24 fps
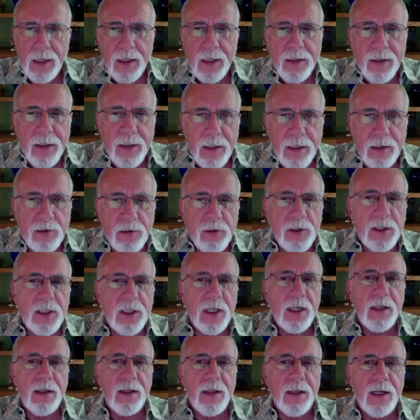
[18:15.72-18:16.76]
The
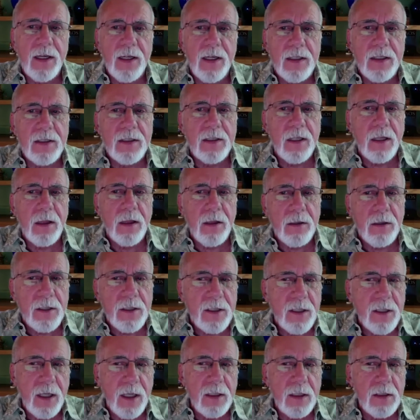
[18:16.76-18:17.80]
interesting thing is that their
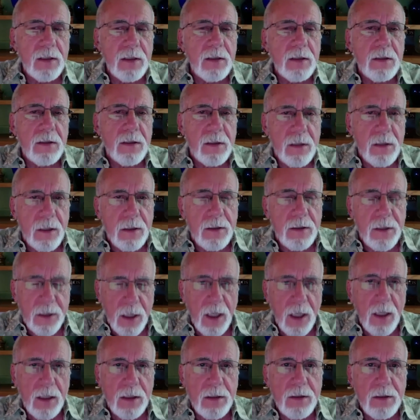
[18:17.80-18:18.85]

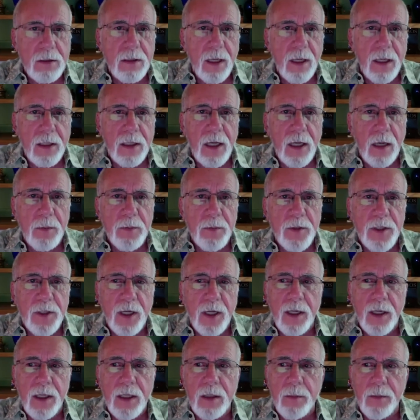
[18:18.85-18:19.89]
sons end up
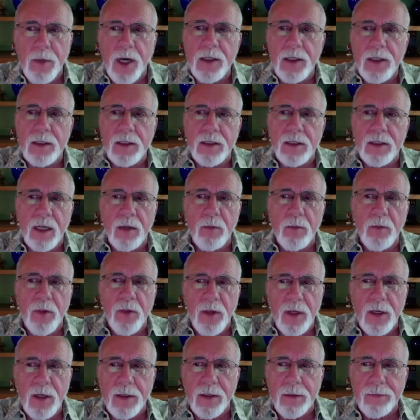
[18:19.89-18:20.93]
saying about the same
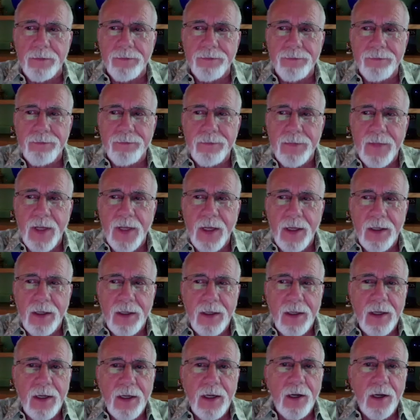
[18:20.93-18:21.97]
thing.
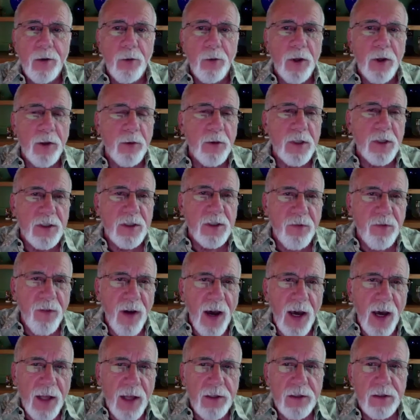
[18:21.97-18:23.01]
Whether it's
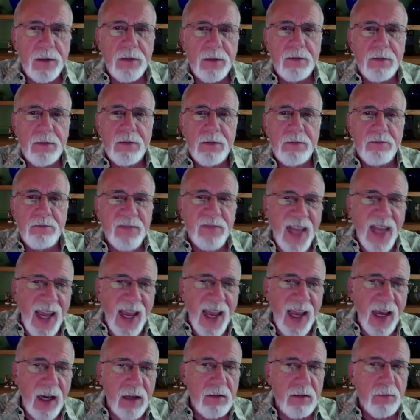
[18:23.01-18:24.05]
father,
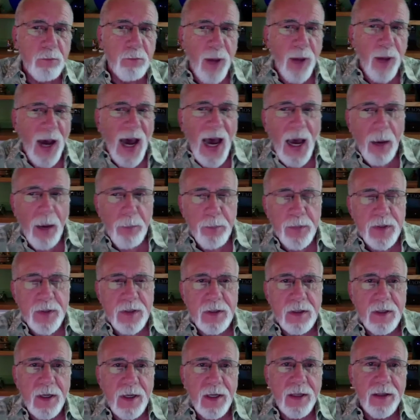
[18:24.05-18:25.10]
dad,
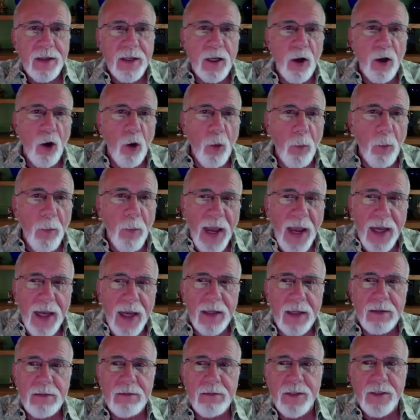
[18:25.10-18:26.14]
pops, the old
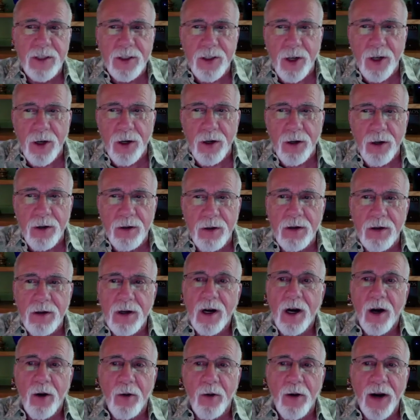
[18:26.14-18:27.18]
man, sir,
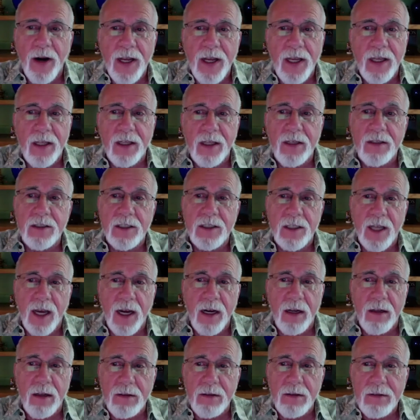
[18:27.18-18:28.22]
or any of those
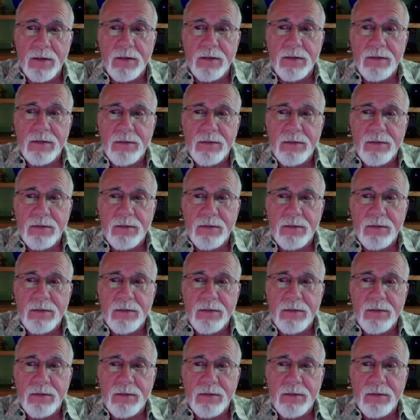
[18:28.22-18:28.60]
titles,